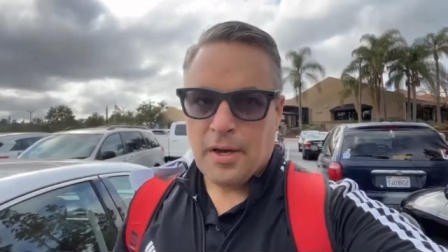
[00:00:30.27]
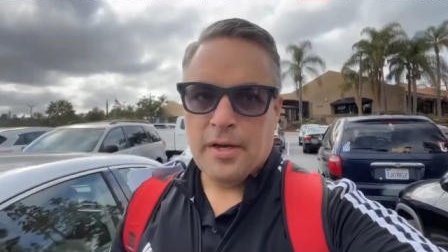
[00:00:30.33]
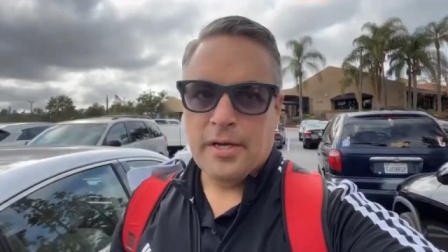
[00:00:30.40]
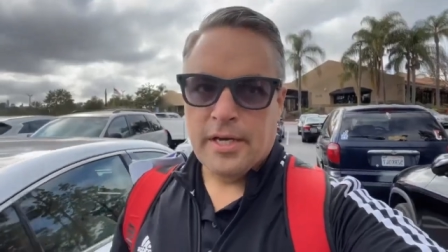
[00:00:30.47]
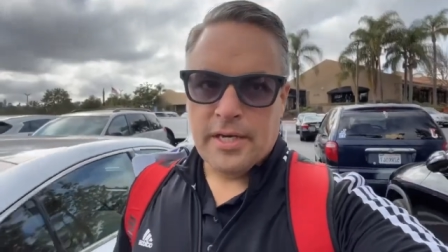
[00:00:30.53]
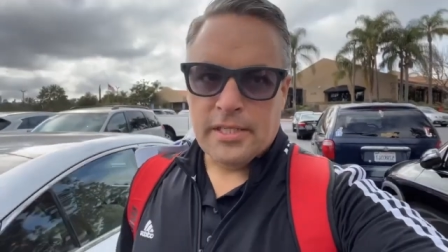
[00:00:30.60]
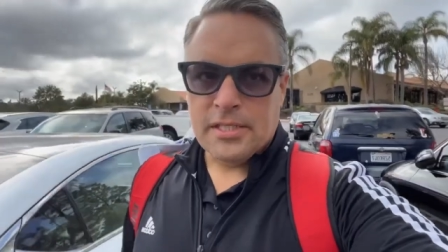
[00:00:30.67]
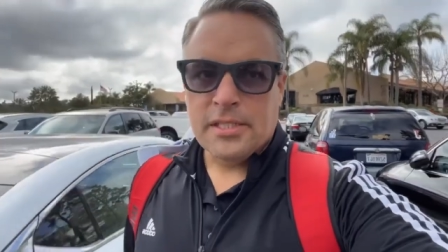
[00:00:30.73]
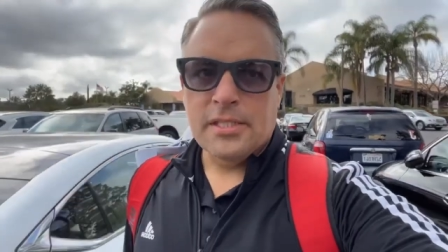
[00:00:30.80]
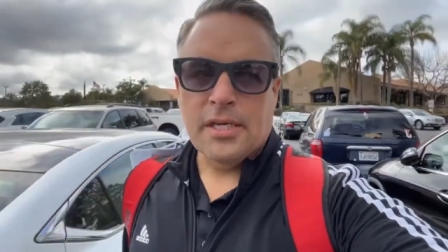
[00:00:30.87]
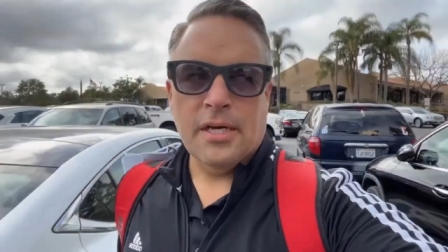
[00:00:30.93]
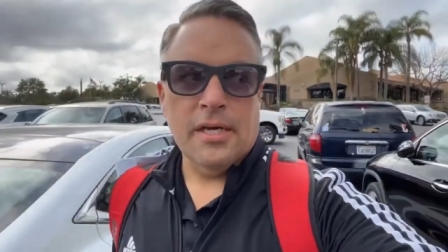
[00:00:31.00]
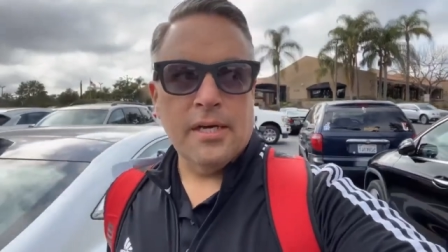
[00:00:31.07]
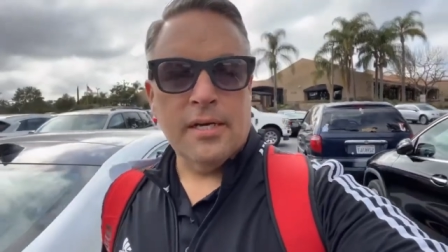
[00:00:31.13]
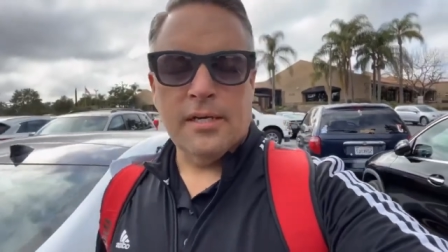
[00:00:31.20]
Oh, yes,
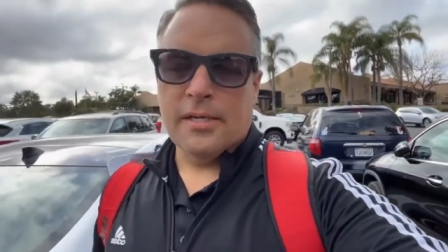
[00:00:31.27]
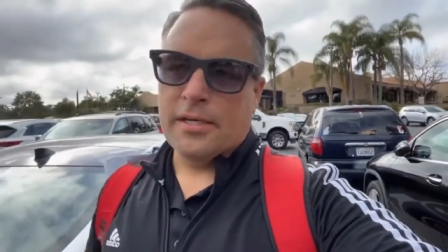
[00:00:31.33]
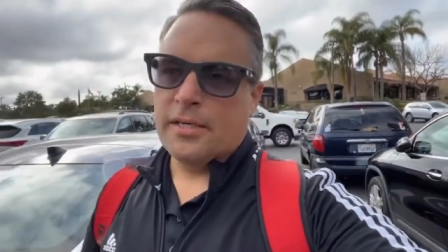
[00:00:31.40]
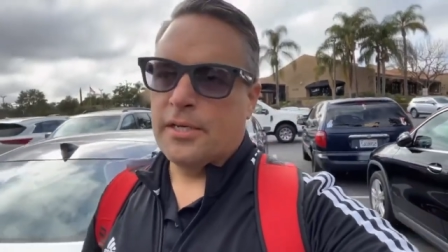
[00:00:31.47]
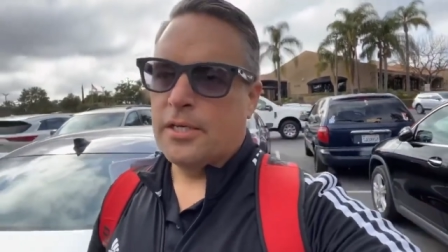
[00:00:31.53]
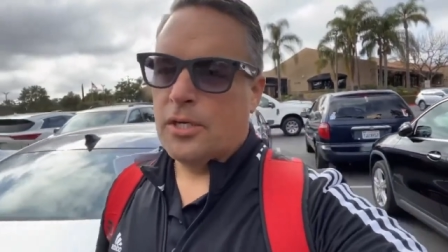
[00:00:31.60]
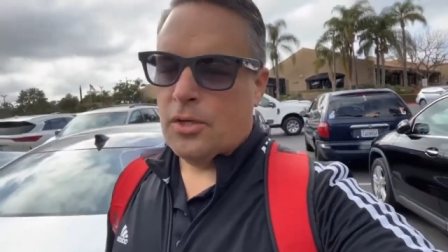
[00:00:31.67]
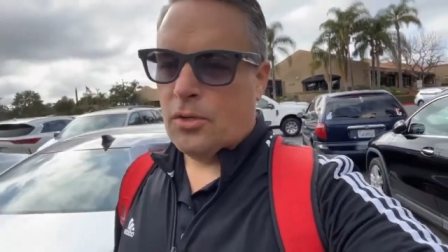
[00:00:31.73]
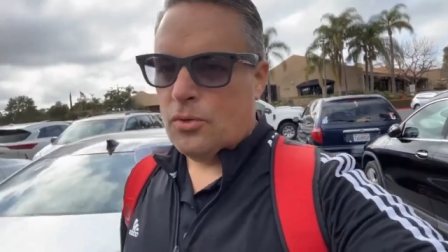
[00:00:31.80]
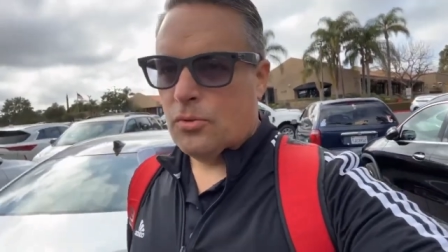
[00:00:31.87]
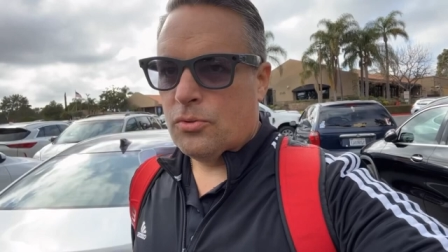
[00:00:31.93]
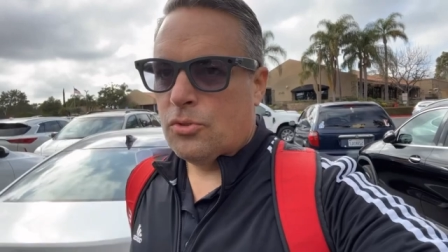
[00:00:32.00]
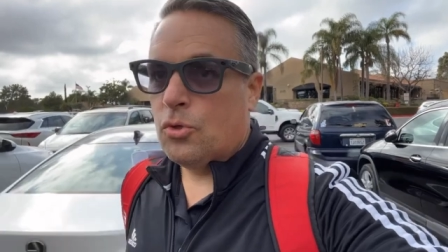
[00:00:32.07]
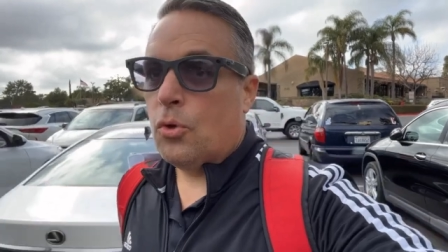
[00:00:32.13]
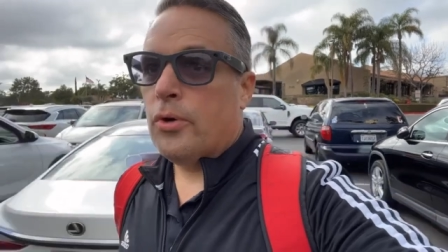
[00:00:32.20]
gonna
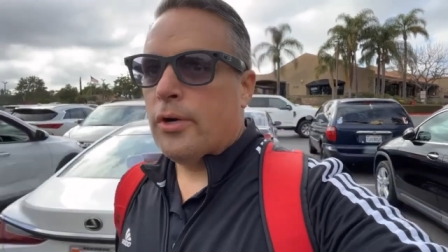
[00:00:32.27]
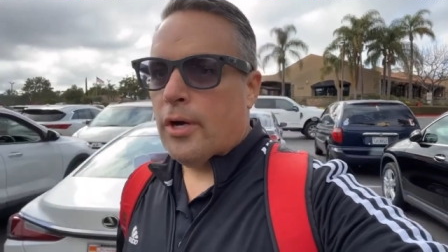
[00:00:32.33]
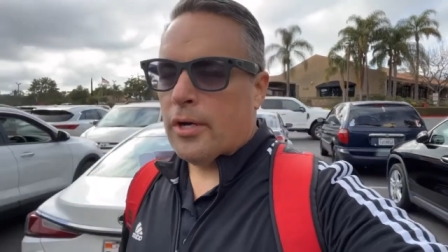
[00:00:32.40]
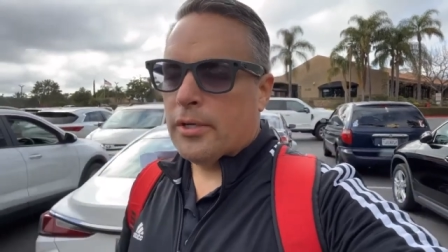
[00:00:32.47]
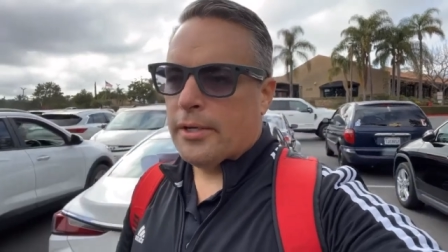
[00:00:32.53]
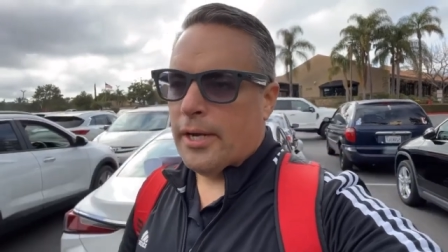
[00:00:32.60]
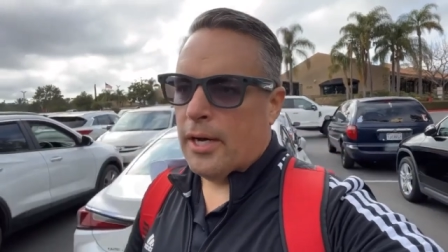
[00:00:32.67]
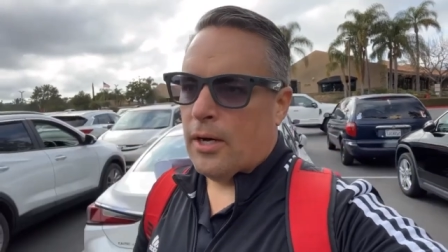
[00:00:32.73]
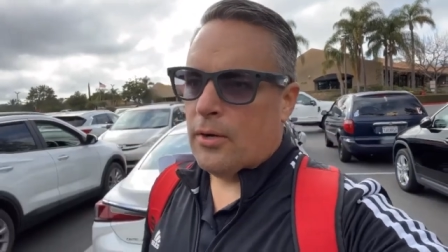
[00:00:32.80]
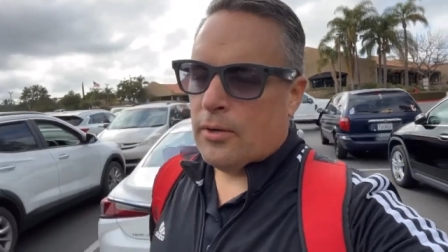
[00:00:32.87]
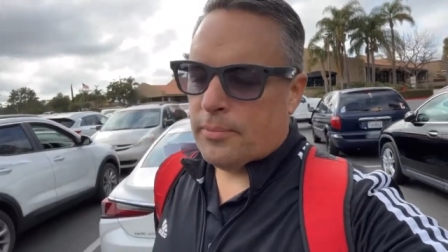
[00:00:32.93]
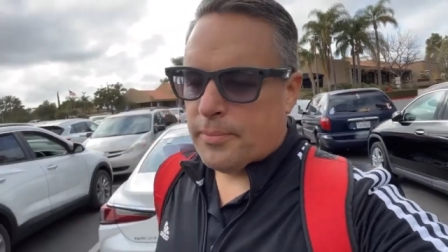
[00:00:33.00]
go door knock now.